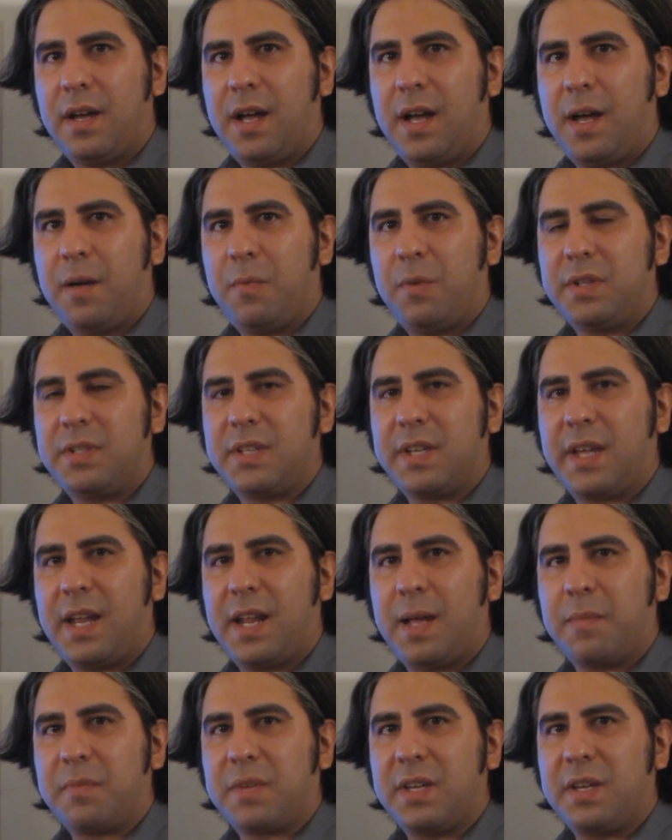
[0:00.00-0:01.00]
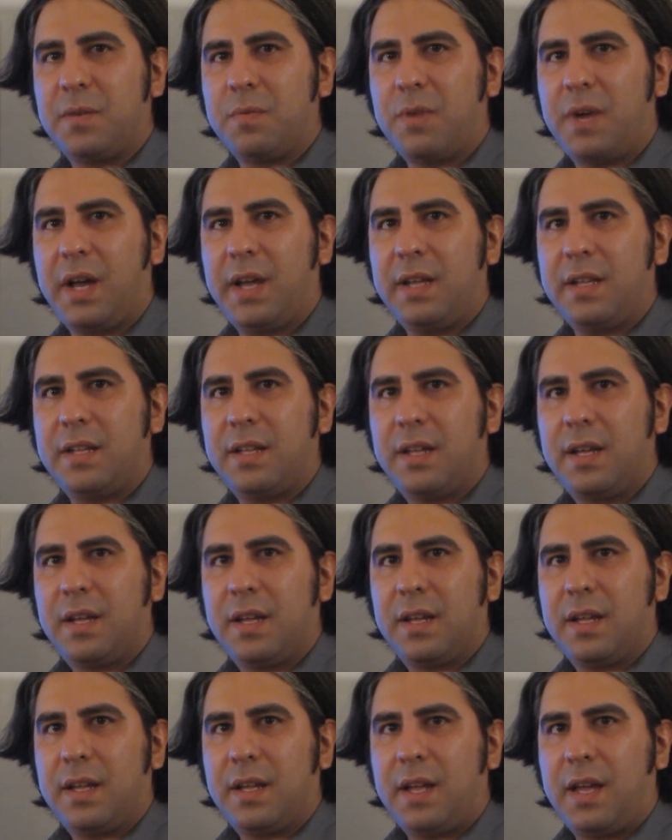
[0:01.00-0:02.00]
Once again, I'm kidRiot,
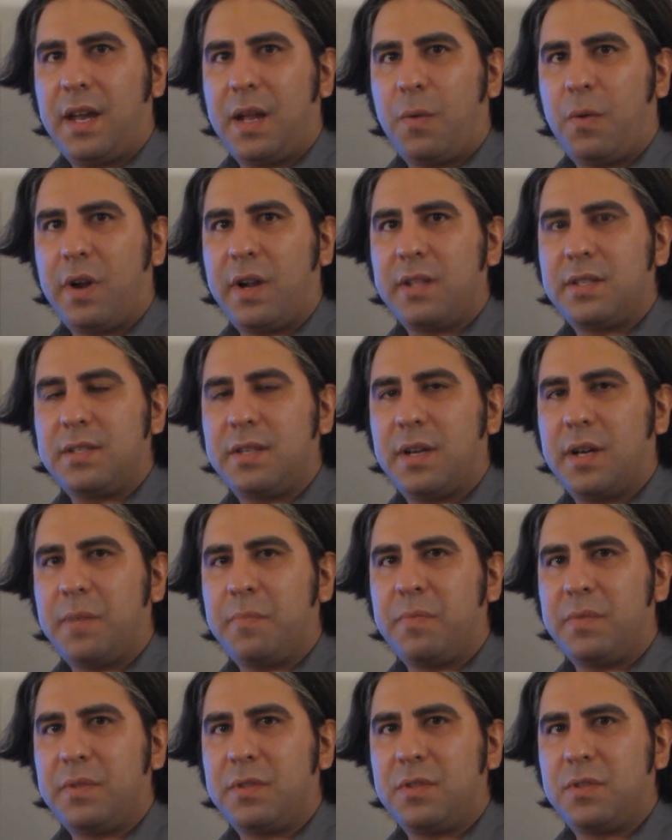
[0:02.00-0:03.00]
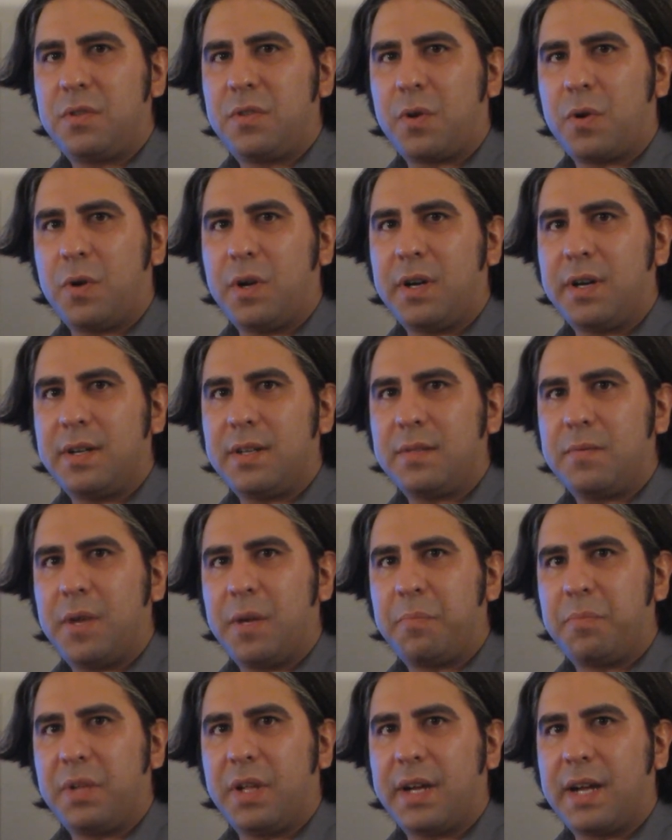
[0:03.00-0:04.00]
and I wanted to throw
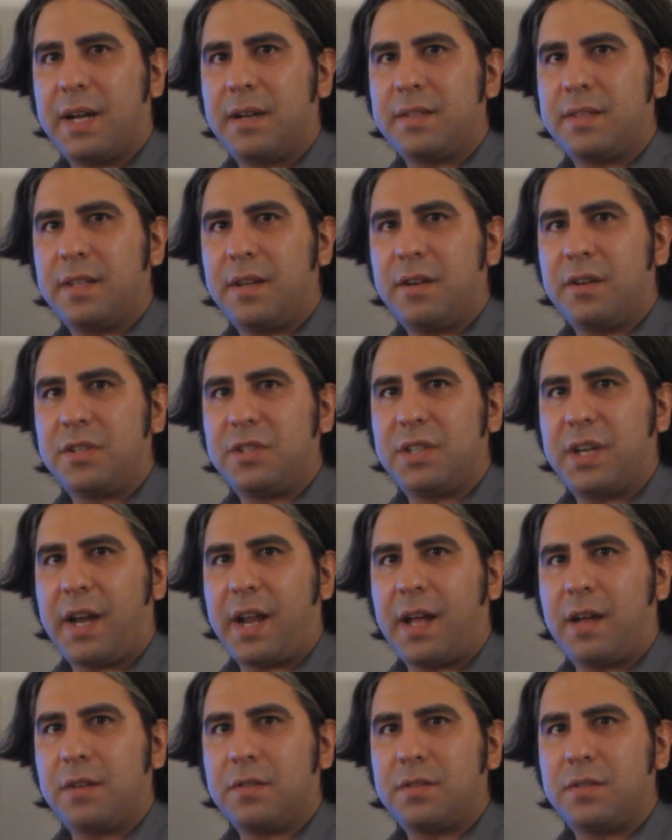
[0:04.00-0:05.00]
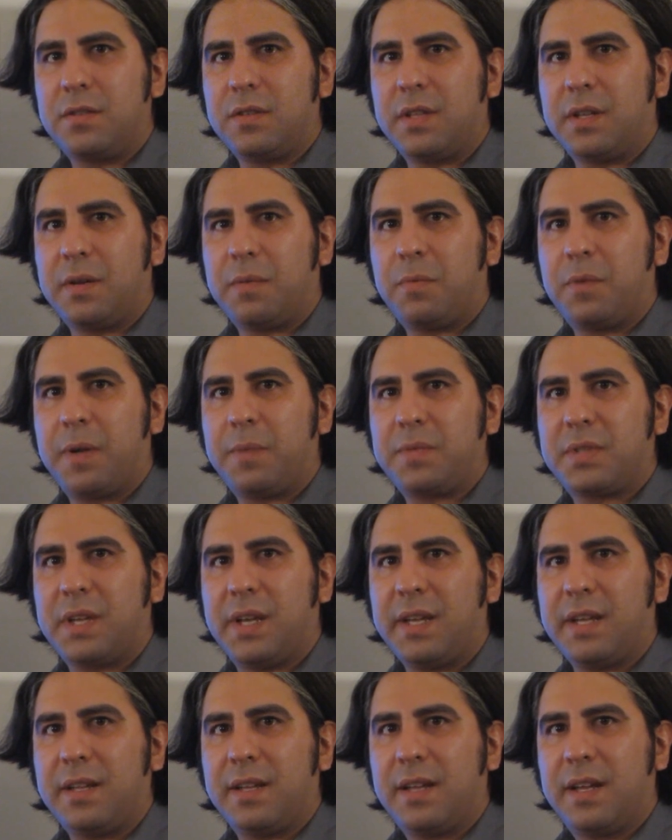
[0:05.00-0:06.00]
a plug out there, a shout out to the
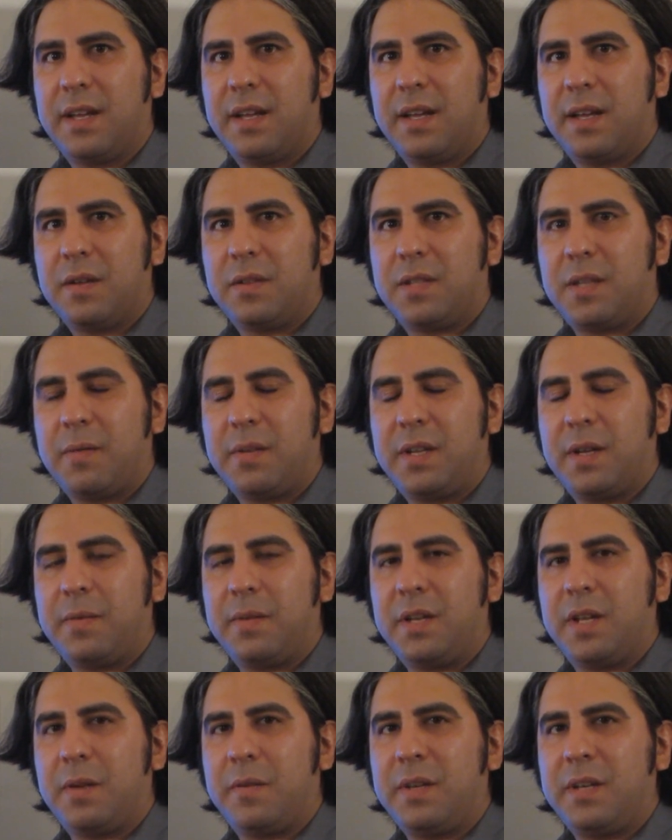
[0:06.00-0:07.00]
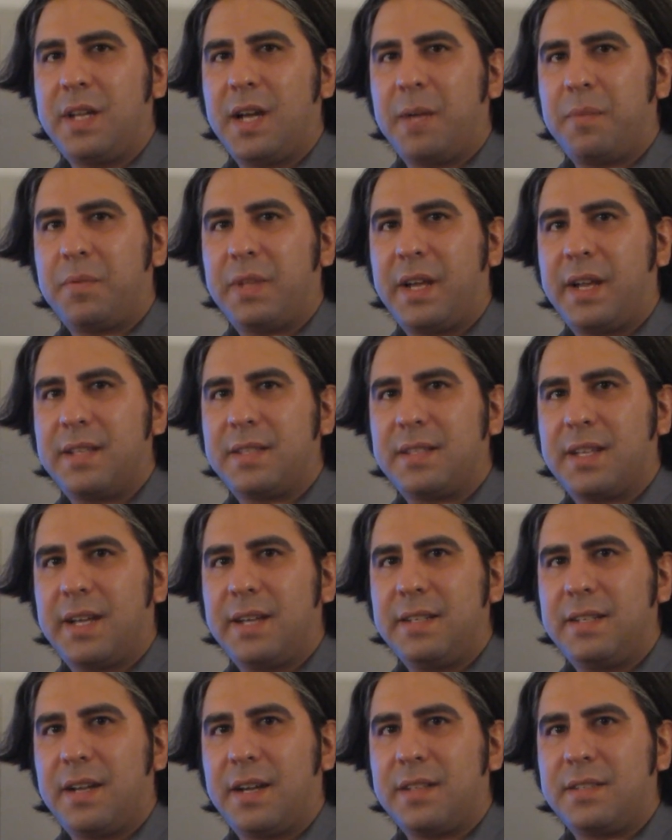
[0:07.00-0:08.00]
website
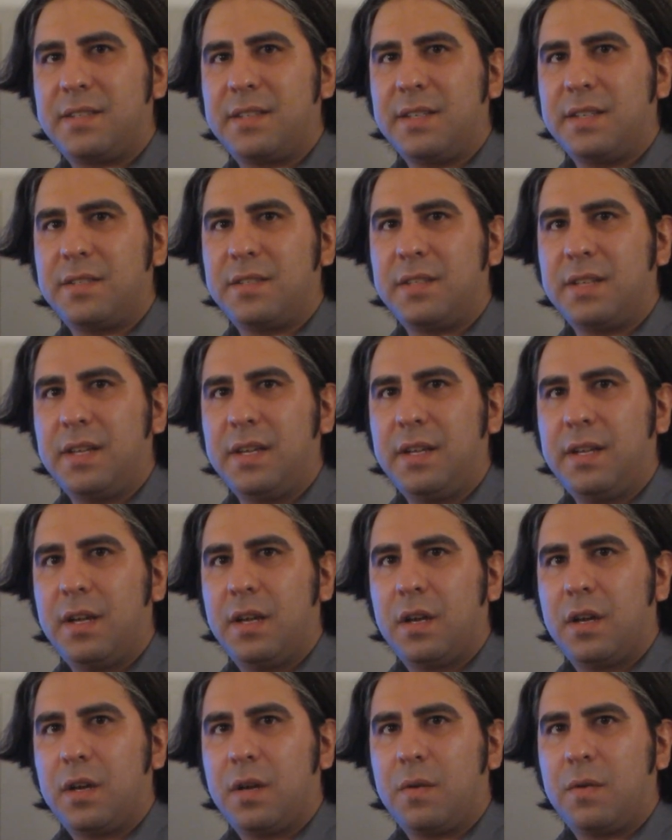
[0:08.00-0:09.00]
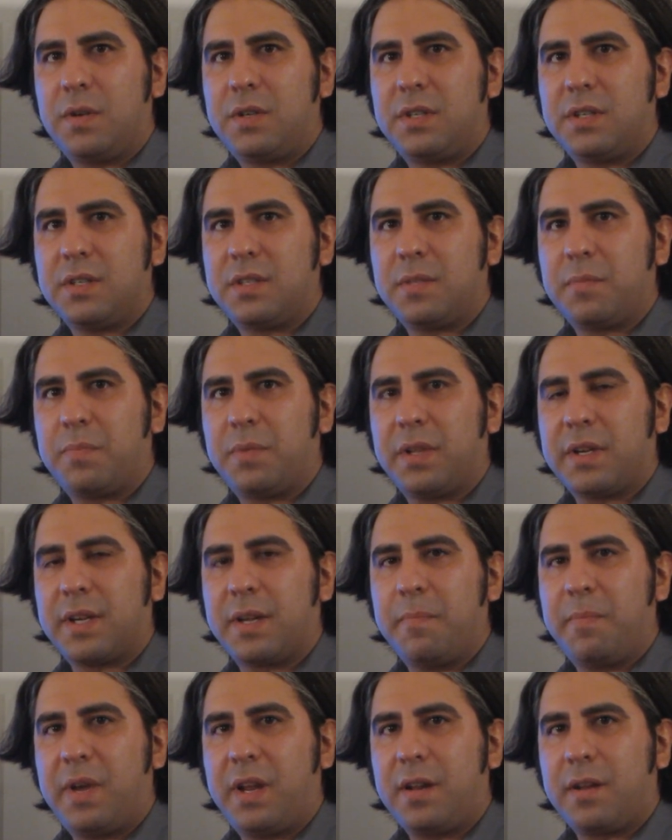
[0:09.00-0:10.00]
www.planetside.cc, which is the
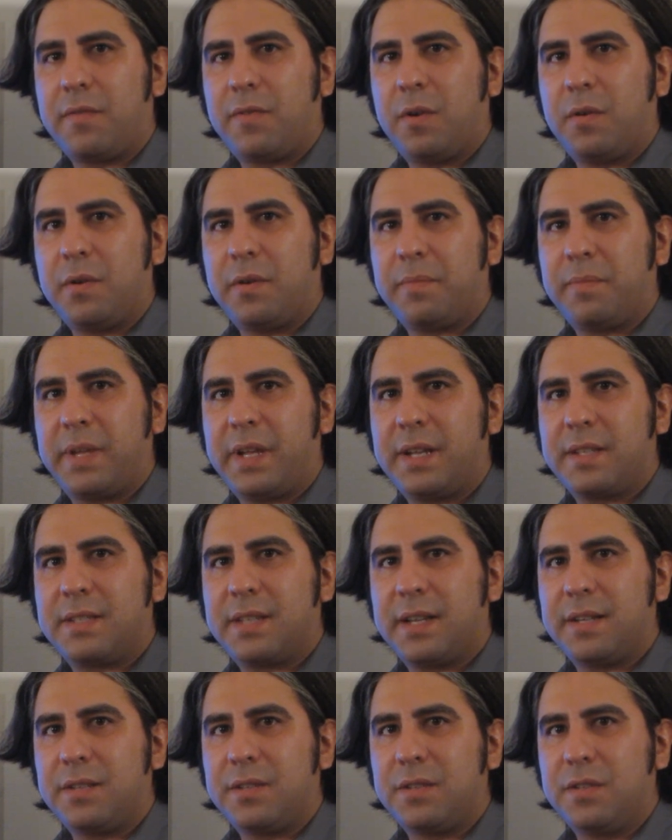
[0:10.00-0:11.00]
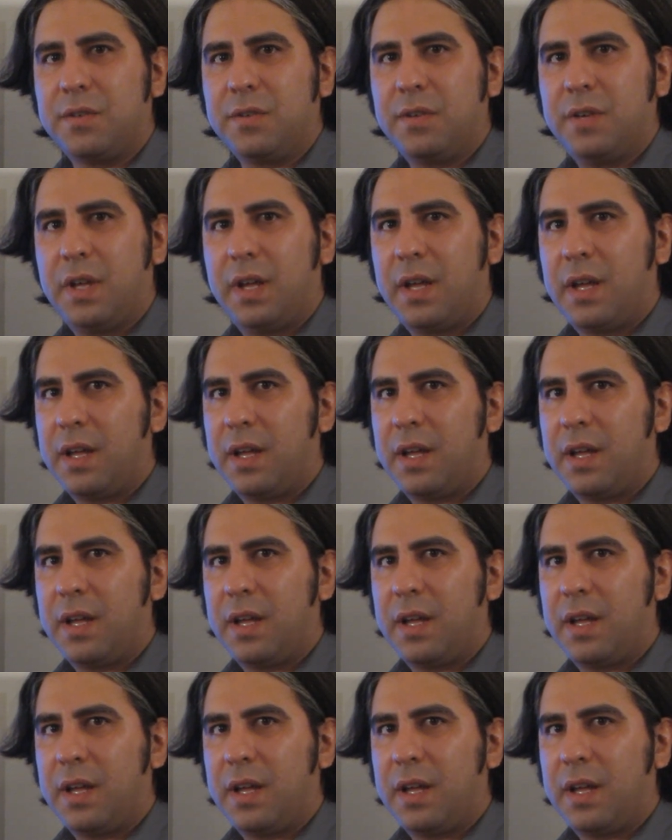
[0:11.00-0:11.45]
competitive home of PlanetSide 2.